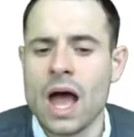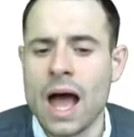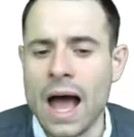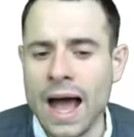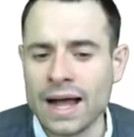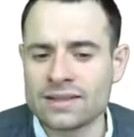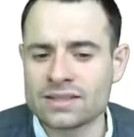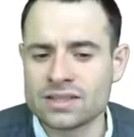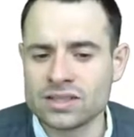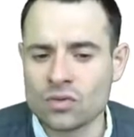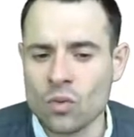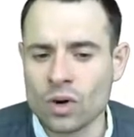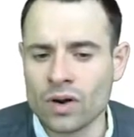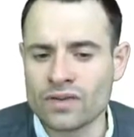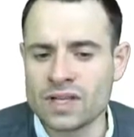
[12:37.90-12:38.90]
At
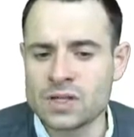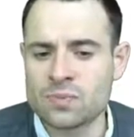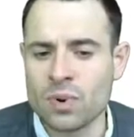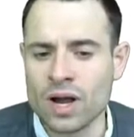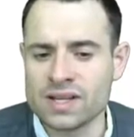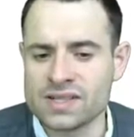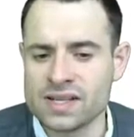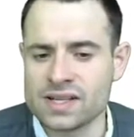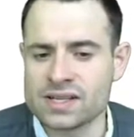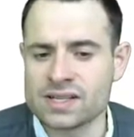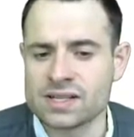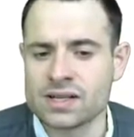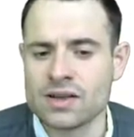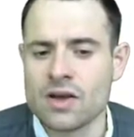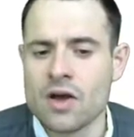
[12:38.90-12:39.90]
one of these
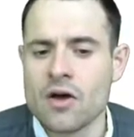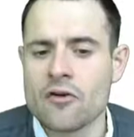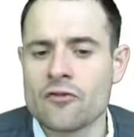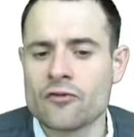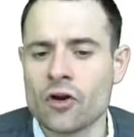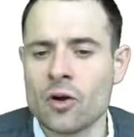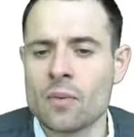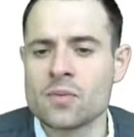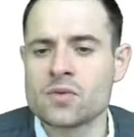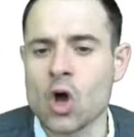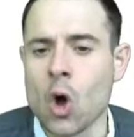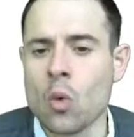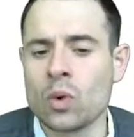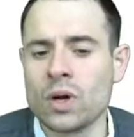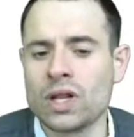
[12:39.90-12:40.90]
prices, firms
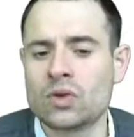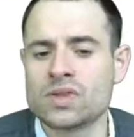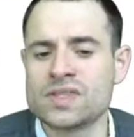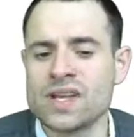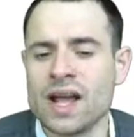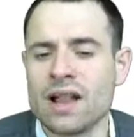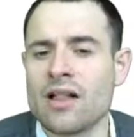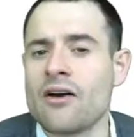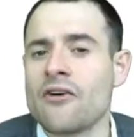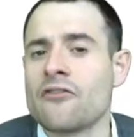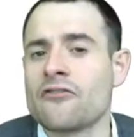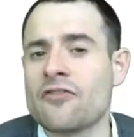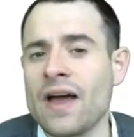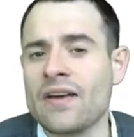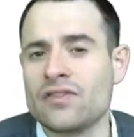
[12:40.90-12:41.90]
are willing to sell
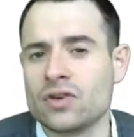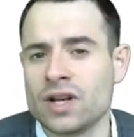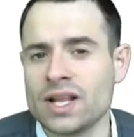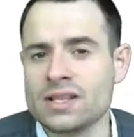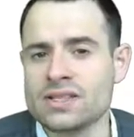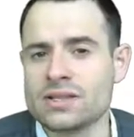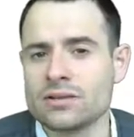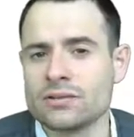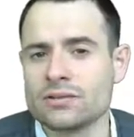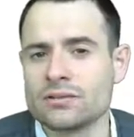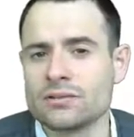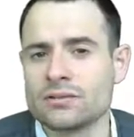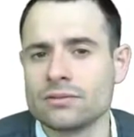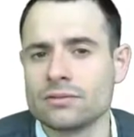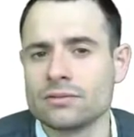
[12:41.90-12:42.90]
5 units.
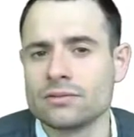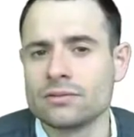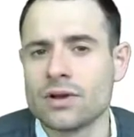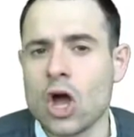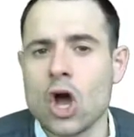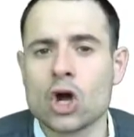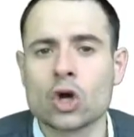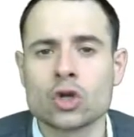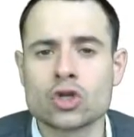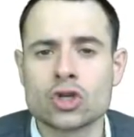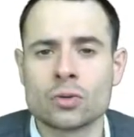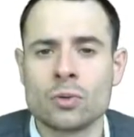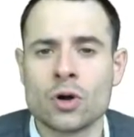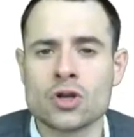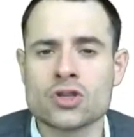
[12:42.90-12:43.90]

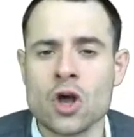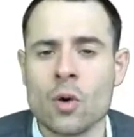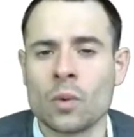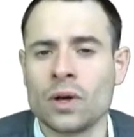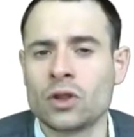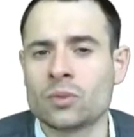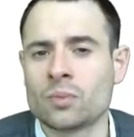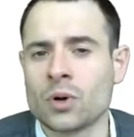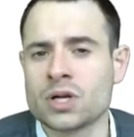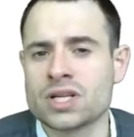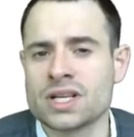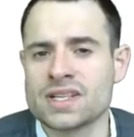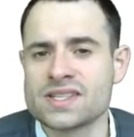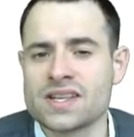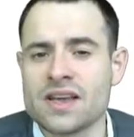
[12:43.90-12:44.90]
Consumers are willing to
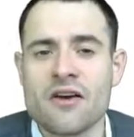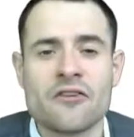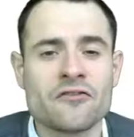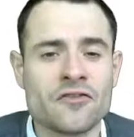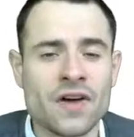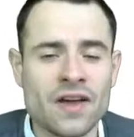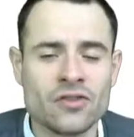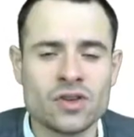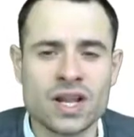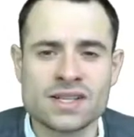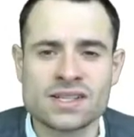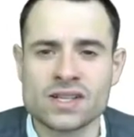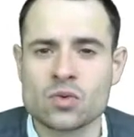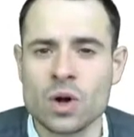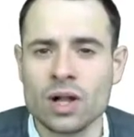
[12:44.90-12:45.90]
purchase 5 units
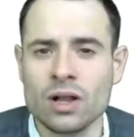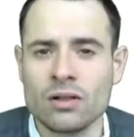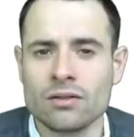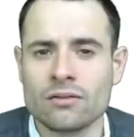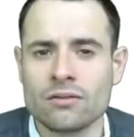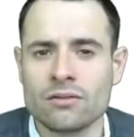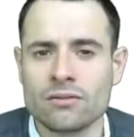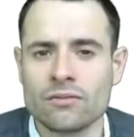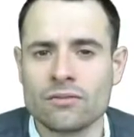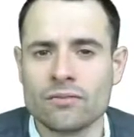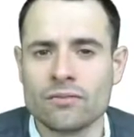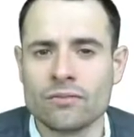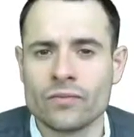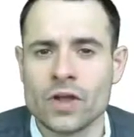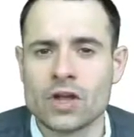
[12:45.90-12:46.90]
as well.
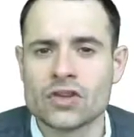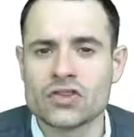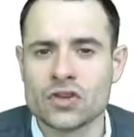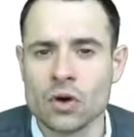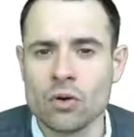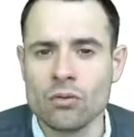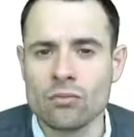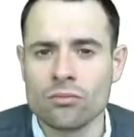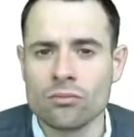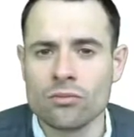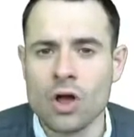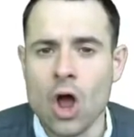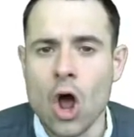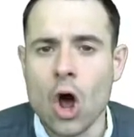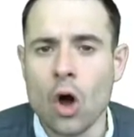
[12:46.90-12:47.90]
So,
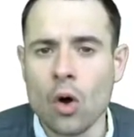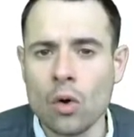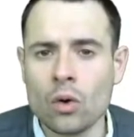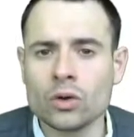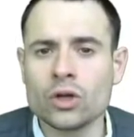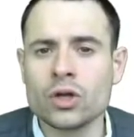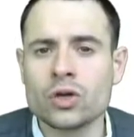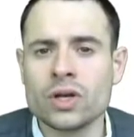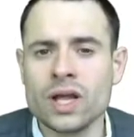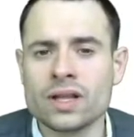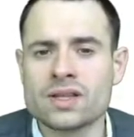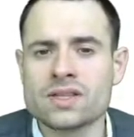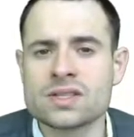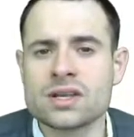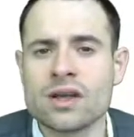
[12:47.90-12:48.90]
all the
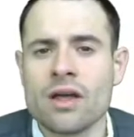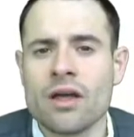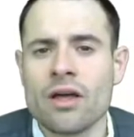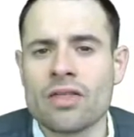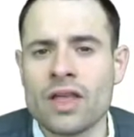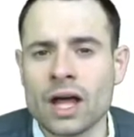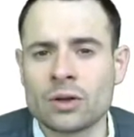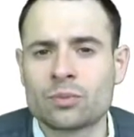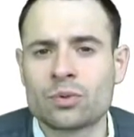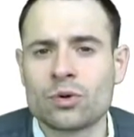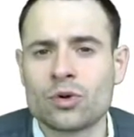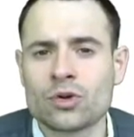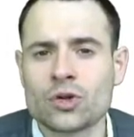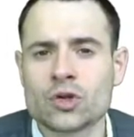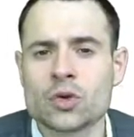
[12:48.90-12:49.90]
units that
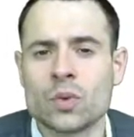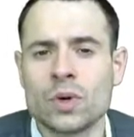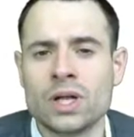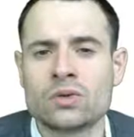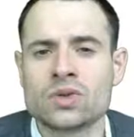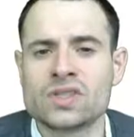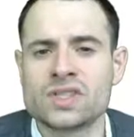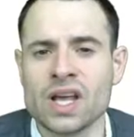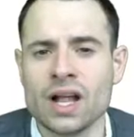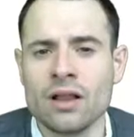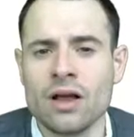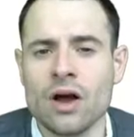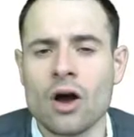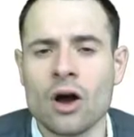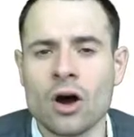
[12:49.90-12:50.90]
producers are willing to
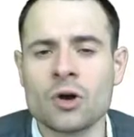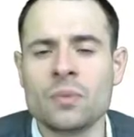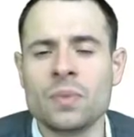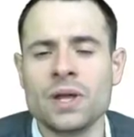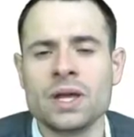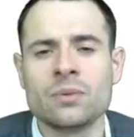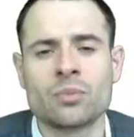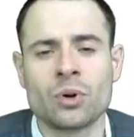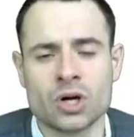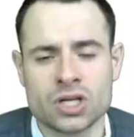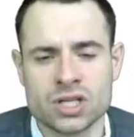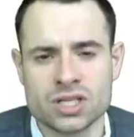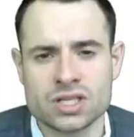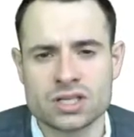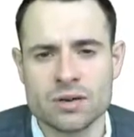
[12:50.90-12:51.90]
sell are being
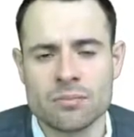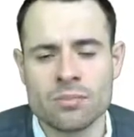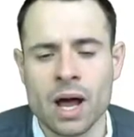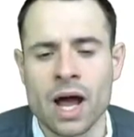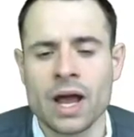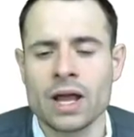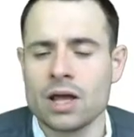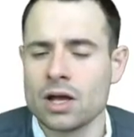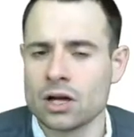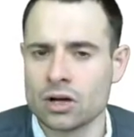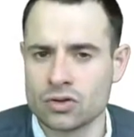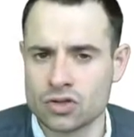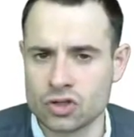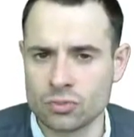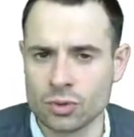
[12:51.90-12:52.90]
purchased by
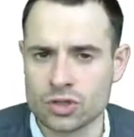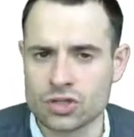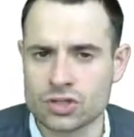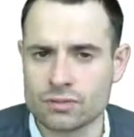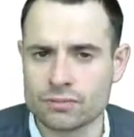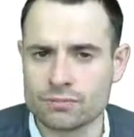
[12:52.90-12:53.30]
consumers.